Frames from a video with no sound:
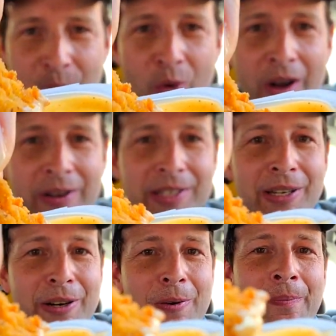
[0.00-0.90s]
some water
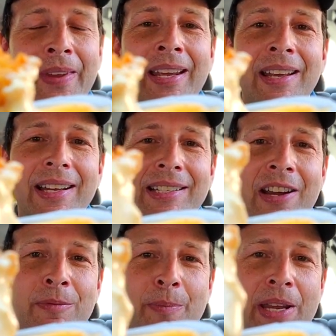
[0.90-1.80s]
too.
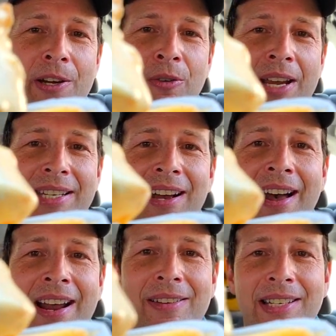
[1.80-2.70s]
Aside from it being crazy
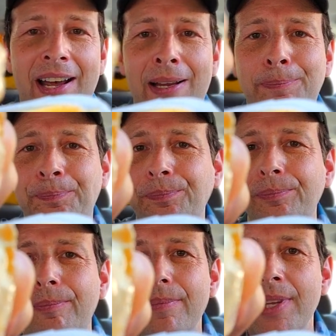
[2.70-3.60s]
hot outside,
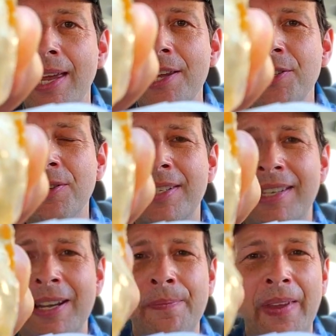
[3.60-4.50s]
as you can
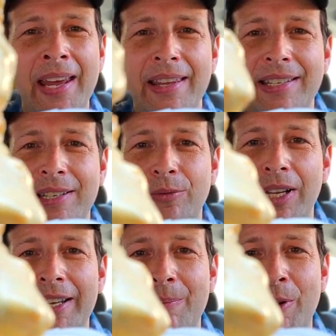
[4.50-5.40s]
see, this is
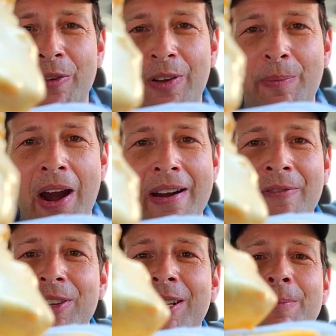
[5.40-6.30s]
really the perfect
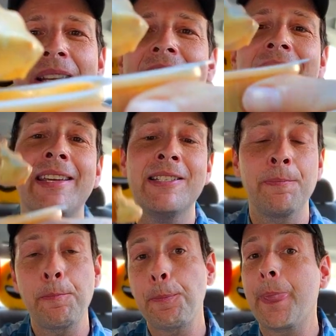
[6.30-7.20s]
pairing for something like this.
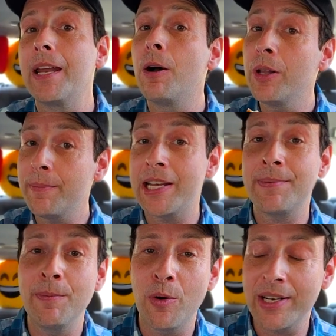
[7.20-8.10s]
It only
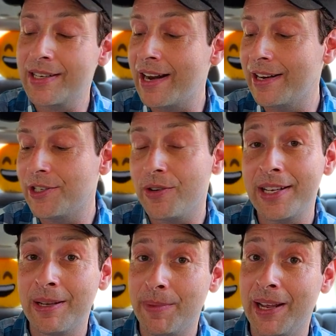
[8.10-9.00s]
makes me more excited to
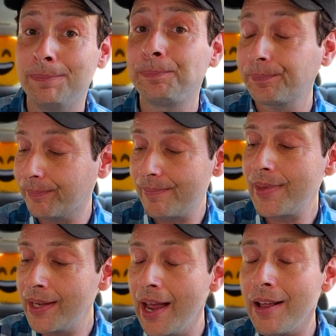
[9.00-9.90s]
try something
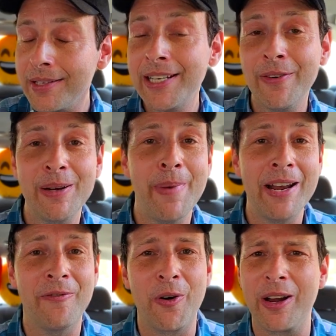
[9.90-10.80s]
else here in a
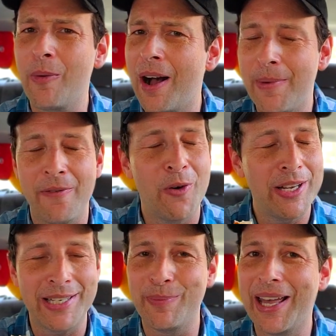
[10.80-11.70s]
minute for you. Wow, my
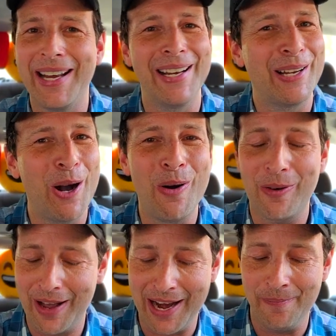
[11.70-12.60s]
voice is beginning to go
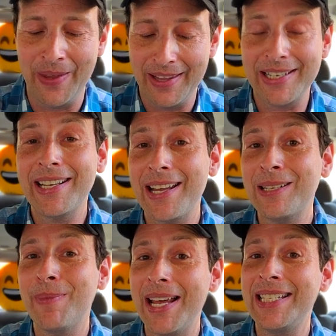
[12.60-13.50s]
already. This has got
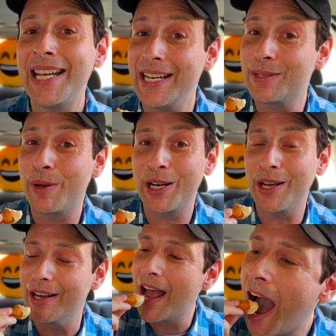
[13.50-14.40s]
some nice heat. It's pretty
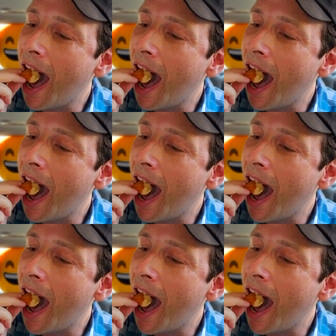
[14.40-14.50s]
good.